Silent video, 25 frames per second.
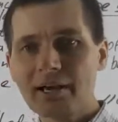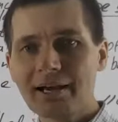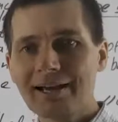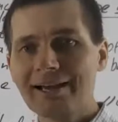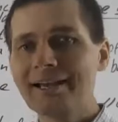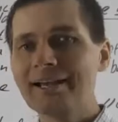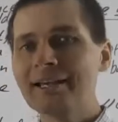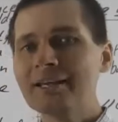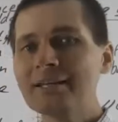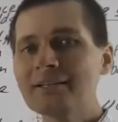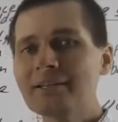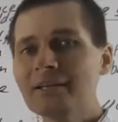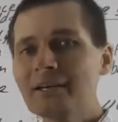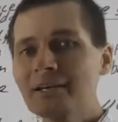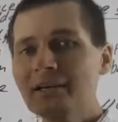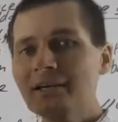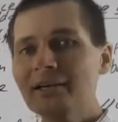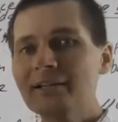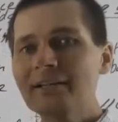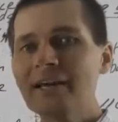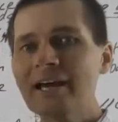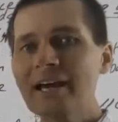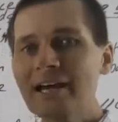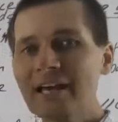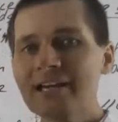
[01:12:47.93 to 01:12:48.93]
And
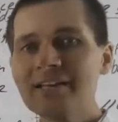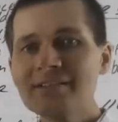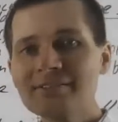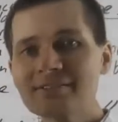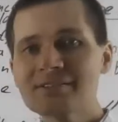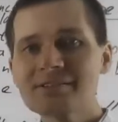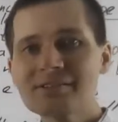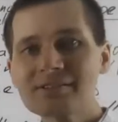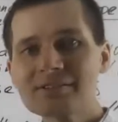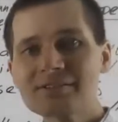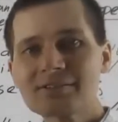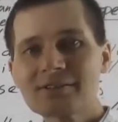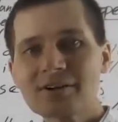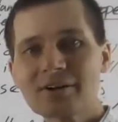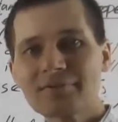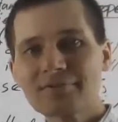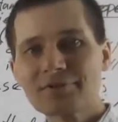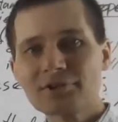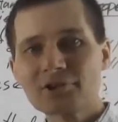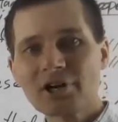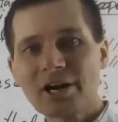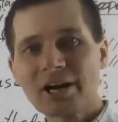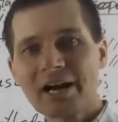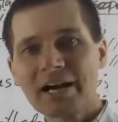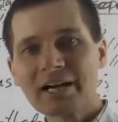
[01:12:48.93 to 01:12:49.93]
that instance of
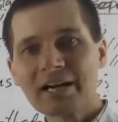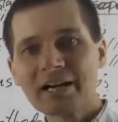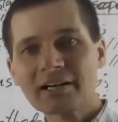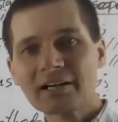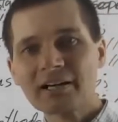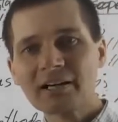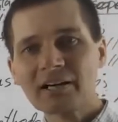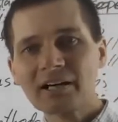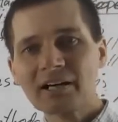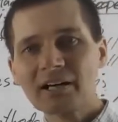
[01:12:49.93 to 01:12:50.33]
check,